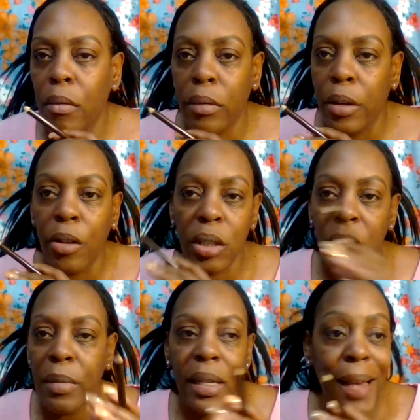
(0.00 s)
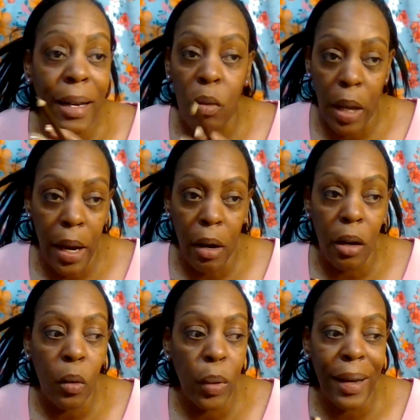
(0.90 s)
there's some days I don't
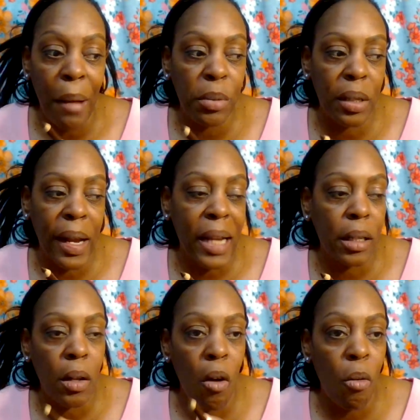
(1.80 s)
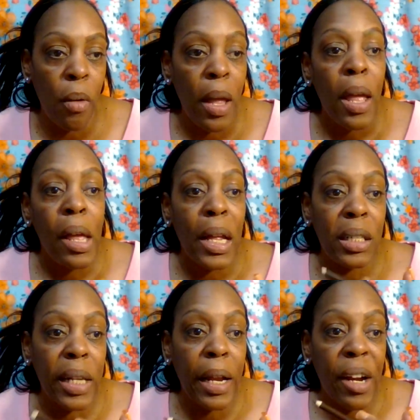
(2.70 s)
care when Hamilton and I have to go
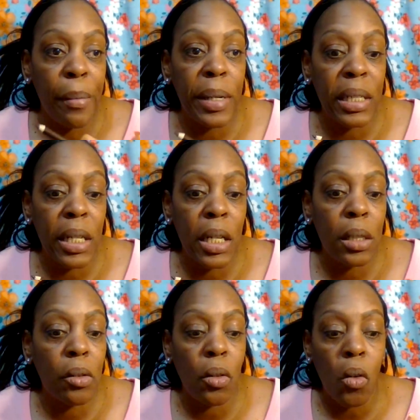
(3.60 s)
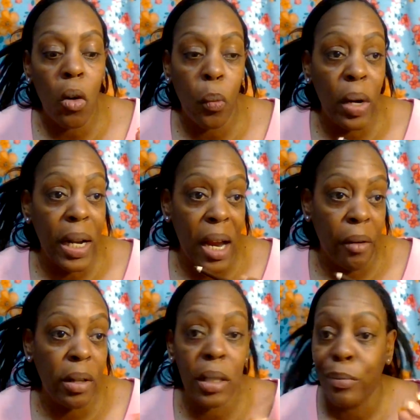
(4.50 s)
and take care of business, you know, or run
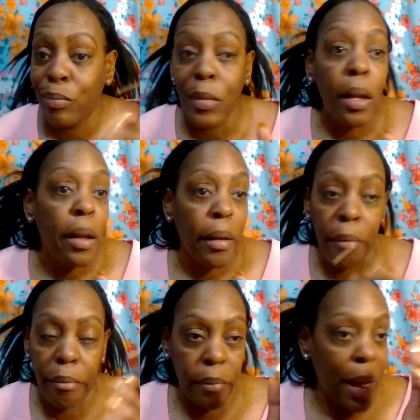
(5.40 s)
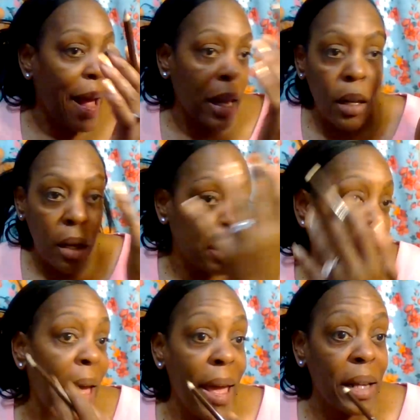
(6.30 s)
errands. I look
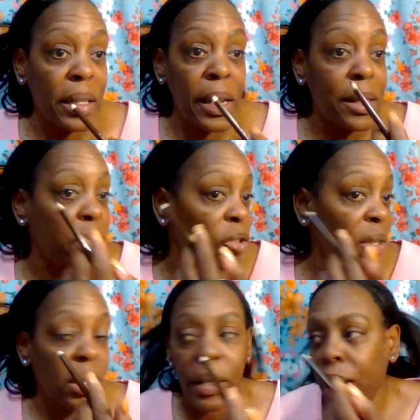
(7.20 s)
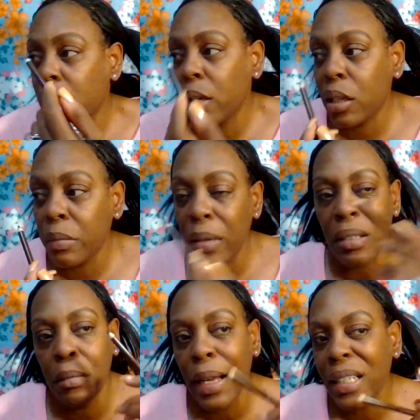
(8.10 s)
as is just like this. But
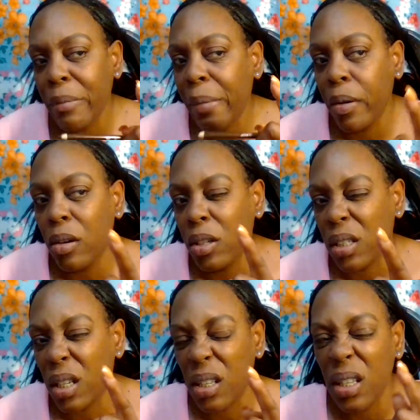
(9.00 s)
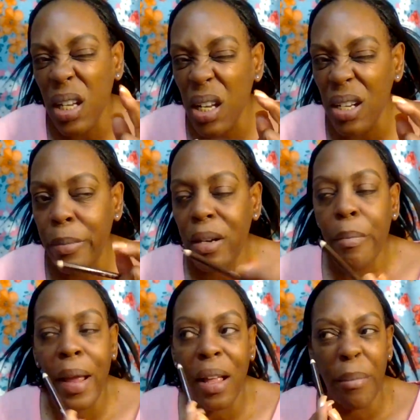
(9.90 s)
sometimes I may put on just a little bit
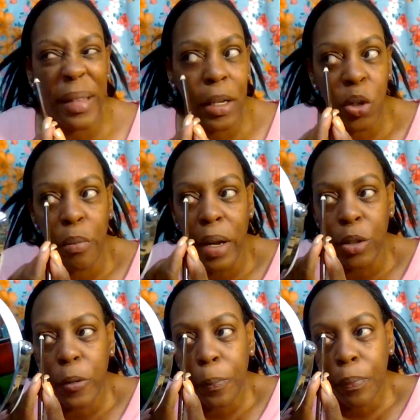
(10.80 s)
of makeup, not too much.